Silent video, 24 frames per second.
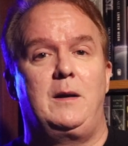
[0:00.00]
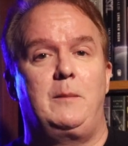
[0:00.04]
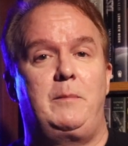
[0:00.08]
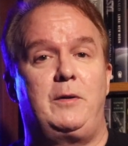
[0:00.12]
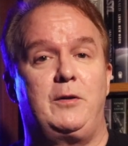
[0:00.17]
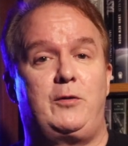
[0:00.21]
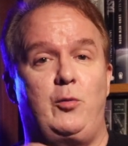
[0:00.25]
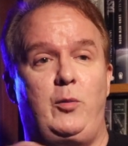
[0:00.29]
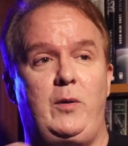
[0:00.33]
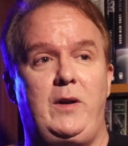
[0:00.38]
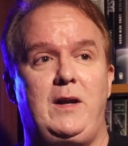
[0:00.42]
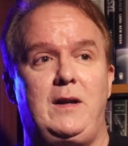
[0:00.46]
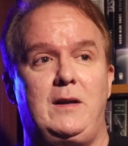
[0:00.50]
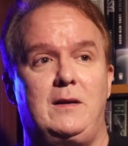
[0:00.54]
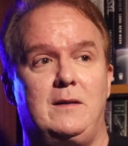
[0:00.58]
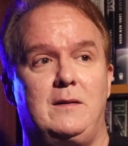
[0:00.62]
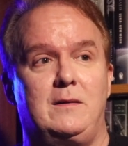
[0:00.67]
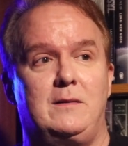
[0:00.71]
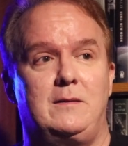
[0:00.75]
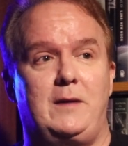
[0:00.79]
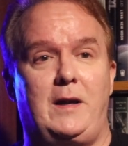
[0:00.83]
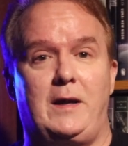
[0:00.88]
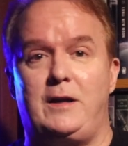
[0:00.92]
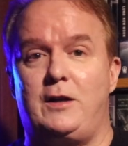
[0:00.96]

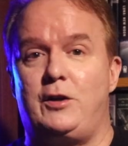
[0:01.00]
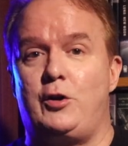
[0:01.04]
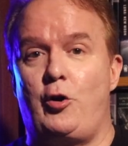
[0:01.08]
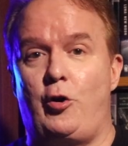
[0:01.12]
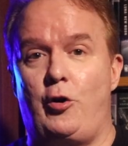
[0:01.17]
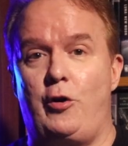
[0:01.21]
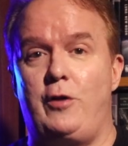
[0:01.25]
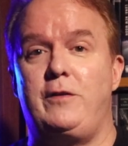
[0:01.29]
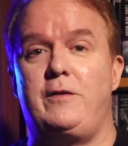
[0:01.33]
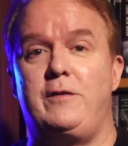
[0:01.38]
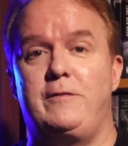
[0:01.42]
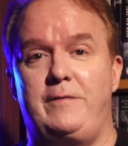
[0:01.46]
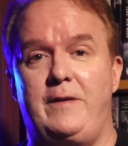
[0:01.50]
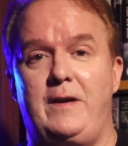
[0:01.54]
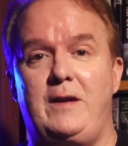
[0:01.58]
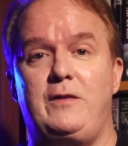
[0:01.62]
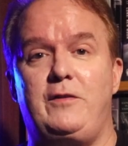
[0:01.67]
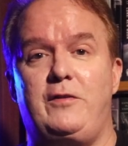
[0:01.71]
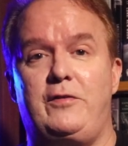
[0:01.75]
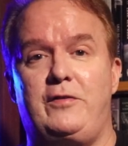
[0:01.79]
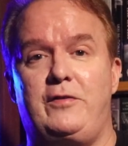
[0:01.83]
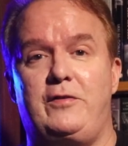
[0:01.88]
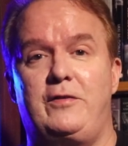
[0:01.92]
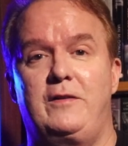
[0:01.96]
between like current
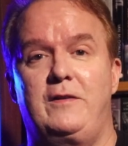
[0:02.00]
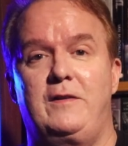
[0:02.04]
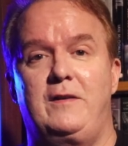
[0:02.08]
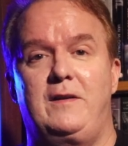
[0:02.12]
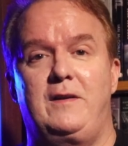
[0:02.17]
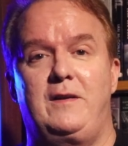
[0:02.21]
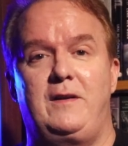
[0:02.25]
events